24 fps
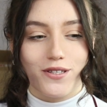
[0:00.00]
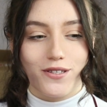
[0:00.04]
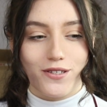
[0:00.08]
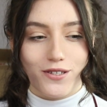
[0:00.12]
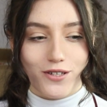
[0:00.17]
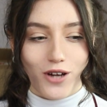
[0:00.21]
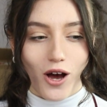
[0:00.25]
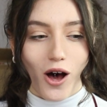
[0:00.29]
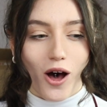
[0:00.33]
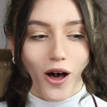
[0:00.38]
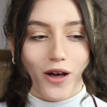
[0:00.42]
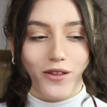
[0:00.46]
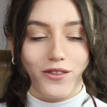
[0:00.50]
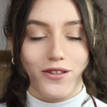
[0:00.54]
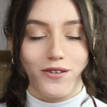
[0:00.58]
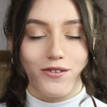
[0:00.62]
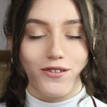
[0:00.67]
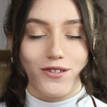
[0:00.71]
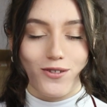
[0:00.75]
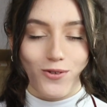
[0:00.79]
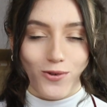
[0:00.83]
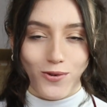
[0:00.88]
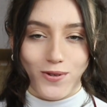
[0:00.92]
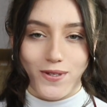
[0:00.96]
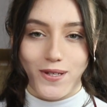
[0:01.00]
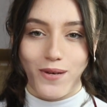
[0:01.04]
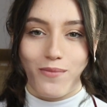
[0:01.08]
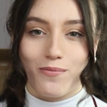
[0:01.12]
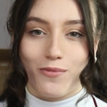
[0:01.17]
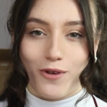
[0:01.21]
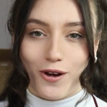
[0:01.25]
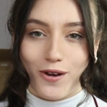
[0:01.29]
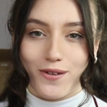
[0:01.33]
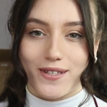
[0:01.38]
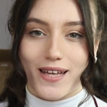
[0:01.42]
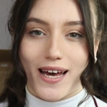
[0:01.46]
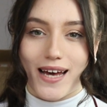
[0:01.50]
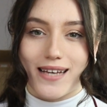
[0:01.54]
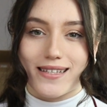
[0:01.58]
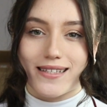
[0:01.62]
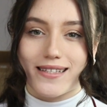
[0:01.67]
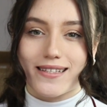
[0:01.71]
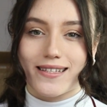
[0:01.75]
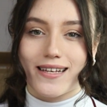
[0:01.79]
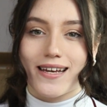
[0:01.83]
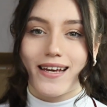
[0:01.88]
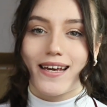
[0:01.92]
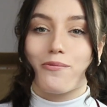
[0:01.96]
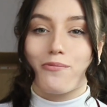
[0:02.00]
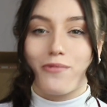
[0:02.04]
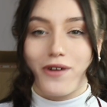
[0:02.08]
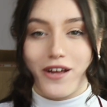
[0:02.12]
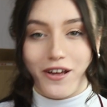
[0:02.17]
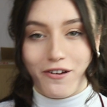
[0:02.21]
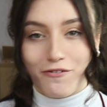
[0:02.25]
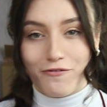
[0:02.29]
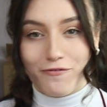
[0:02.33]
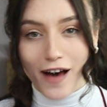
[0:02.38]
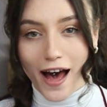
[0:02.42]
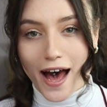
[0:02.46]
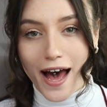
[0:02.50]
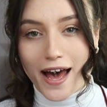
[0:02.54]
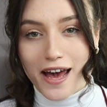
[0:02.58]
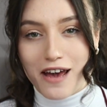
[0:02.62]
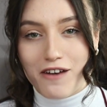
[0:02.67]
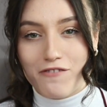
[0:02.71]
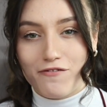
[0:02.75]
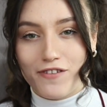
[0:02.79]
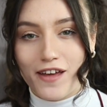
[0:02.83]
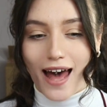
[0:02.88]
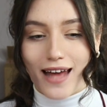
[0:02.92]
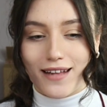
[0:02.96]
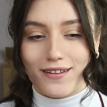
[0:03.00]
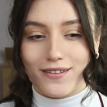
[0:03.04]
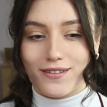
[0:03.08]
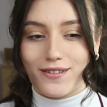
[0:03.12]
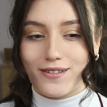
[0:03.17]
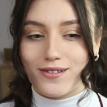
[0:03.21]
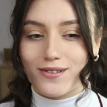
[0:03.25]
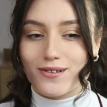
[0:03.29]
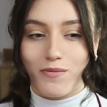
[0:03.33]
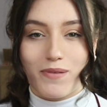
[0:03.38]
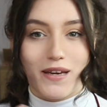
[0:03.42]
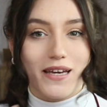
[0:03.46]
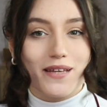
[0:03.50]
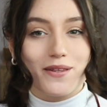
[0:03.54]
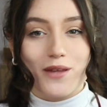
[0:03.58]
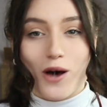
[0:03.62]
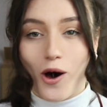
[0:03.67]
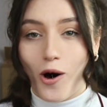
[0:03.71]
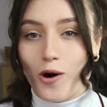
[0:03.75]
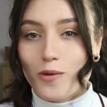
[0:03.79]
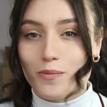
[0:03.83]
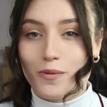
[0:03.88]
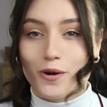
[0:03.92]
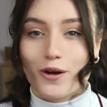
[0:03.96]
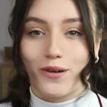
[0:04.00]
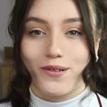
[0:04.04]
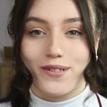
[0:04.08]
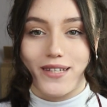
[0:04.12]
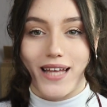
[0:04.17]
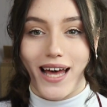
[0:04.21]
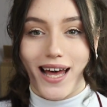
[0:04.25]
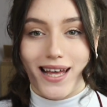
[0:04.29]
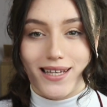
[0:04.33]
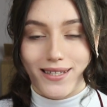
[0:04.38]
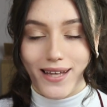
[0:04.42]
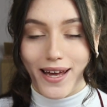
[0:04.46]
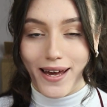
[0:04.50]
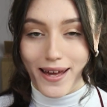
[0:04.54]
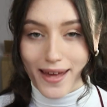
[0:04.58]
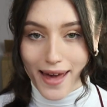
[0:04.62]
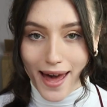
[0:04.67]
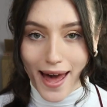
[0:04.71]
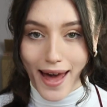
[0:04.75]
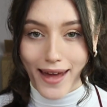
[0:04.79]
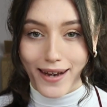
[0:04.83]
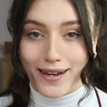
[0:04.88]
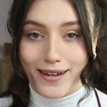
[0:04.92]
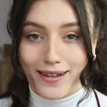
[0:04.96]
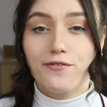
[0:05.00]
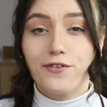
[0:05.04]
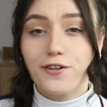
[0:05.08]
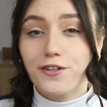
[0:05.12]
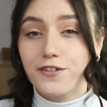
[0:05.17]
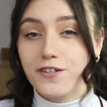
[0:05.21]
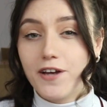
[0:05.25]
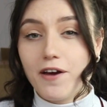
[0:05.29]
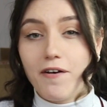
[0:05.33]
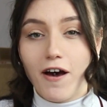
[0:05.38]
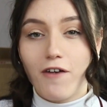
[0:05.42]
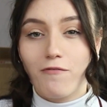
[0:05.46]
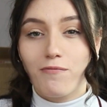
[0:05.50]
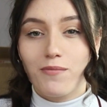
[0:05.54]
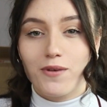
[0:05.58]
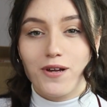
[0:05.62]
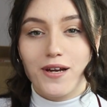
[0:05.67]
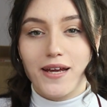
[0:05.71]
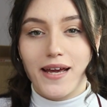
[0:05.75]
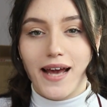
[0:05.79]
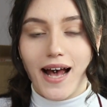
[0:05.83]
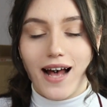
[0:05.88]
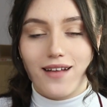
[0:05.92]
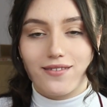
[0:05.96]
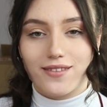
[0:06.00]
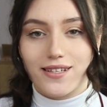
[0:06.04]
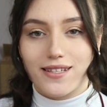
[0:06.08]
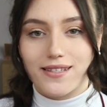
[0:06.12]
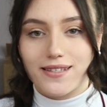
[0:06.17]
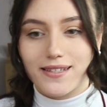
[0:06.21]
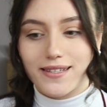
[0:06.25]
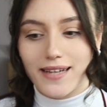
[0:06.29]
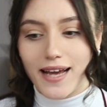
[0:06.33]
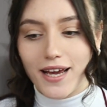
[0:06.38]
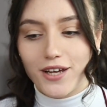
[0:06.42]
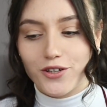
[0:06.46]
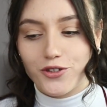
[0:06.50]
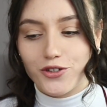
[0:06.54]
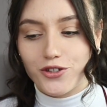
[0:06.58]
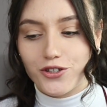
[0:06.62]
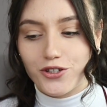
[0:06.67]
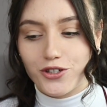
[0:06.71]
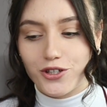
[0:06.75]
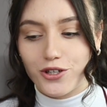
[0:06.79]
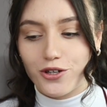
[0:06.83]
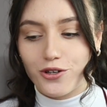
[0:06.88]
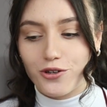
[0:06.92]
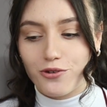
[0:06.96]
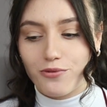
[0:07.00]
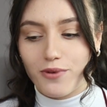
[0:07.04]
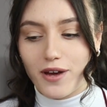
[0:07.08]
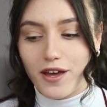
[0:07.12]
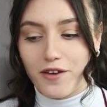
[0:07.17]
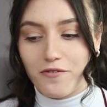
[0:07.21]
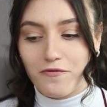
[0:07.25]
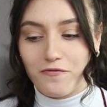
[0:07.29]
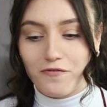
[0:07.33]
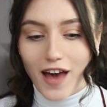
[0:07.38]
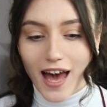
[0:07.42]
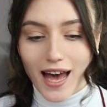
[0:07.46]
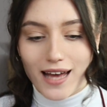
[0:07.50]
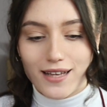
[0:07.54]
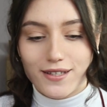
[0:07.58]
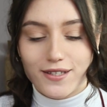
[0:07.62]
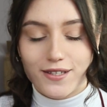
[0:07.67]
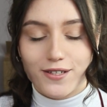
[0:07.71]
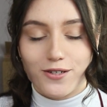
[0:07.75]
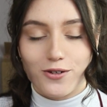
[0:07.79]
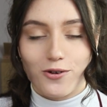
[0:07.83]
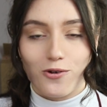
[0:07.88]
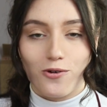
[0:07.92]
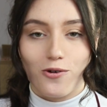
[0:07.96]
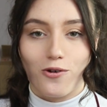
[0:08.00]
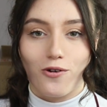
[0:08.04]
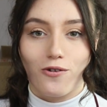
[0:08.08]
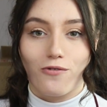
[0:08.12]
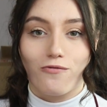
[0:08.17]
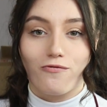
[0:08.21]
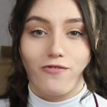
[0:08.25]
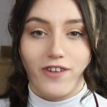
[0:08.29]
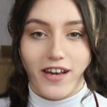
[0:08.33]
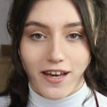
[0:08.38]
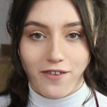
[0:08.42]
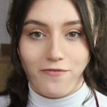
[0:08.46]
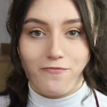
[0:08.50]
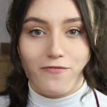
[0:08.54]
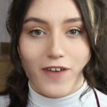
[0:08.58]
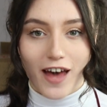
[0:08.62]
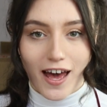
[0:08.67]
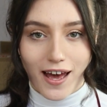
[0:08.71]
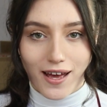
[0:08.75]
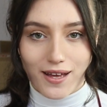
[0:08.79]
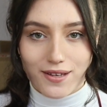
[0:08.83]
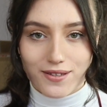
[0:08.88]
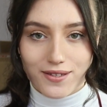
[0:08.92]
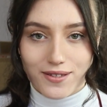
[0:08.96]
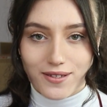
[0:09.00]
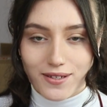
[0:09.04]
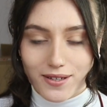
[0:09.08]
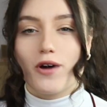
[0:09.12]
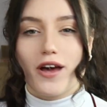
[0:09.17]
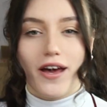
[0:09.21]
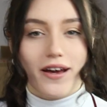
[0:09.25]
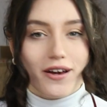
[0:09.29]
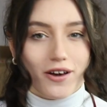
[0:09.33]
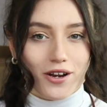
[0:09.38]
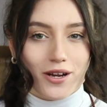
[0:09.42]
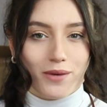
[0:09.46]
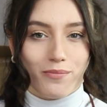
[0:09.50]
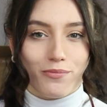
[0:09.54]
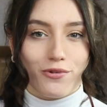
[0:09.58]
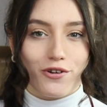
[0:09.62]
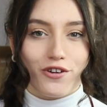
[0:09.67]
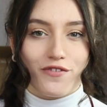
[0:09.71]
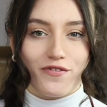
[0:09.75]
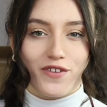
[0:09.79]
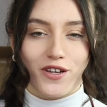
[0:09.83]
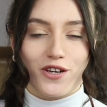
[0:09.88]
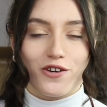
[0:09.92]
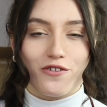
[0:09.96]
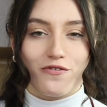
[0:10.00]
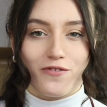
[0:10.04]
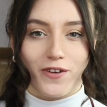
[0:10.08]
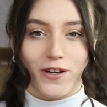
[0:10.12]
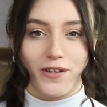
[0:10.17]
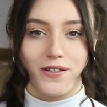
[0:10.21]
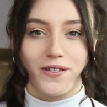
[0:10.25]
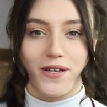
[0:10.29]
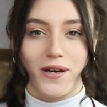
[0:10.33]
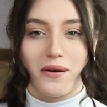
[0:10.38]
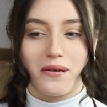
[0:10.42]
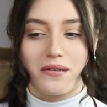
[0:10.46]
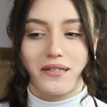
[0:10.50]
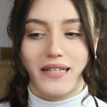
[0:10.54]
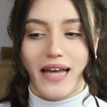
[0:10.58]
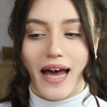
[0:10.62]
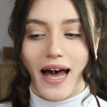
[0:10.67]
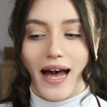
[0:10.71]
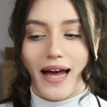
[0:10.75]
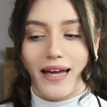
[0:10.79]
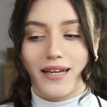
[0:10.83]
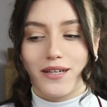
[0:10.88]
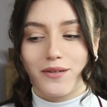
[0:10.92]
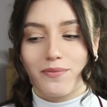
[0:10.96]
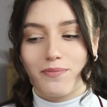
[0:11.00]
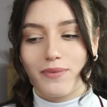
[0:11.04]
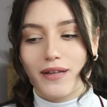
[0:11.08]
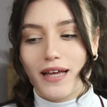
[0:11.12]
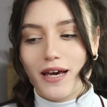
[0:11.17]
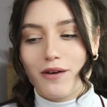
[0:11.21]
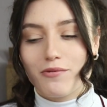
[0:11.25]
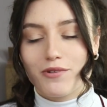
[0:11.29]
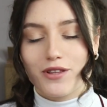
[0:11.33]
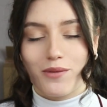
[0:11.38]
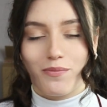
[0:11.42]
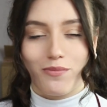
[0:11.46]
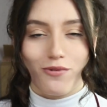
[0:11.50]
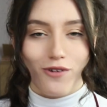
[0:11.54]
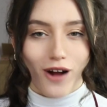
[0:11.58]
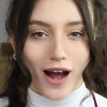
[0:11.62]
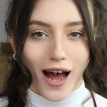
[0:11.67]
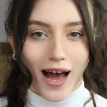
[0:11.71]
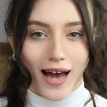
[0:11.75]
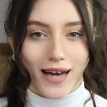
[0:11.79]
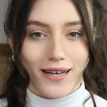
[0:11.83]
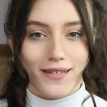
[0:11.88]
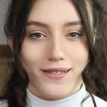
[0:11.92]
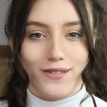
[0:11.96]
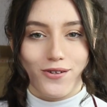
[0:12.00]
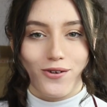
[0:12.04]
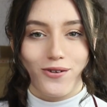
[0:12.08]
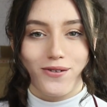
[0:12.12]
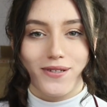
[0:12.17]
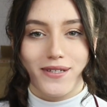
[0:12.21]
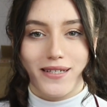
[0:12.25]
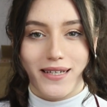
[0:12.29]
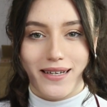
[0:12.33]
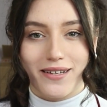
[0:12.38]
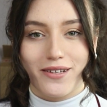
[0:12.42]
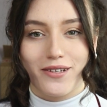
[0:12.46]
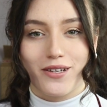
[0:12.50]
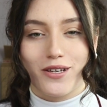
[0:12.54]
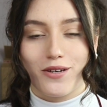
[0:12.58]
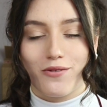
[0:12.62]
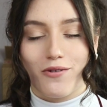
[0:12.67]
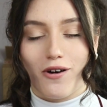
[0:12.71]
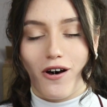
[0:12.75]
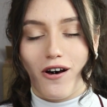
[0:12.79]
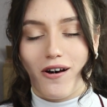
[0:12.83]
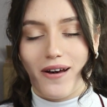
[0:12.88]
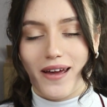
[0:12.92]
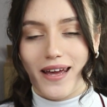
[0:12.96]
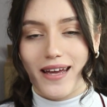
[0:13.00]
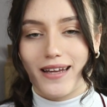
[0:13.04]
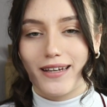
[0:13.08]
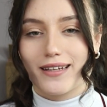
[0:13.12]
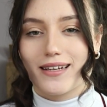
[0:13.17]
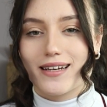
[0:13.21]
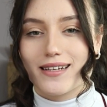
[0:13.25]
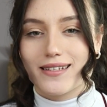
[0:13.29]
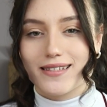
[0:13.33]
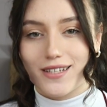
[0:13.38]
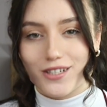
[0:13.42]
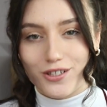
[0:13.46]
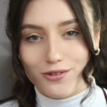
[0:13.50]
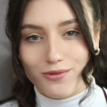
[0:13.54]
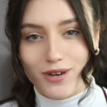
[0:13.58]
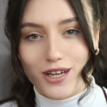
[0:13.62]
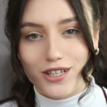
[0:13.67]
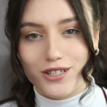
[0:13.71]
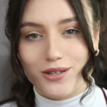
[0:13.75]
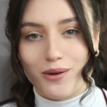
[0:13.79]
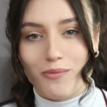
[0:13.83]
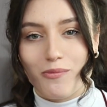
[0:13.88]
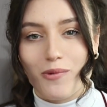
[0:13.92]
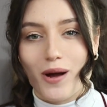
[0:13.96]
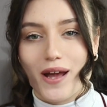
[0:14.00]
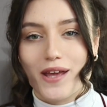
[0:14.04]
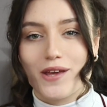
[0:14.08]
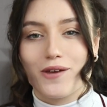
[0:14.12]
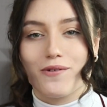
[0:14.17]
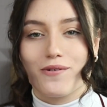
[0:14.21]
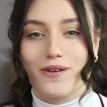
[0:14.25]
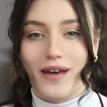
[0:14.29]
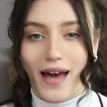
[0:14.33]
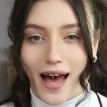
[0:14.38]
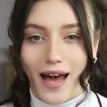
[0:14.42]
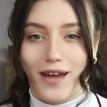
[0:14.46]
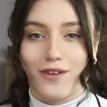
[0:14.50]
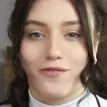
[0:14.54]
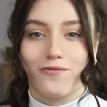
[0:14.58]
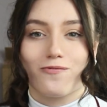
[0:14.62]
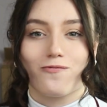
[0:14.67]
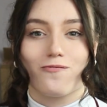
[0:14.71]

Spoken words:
start the sourcing process in week 5 and repeat the whole process again. If you don't have money at this stage to invest or reinvest, work on improving your photos and play with the price until you are in a situation where you can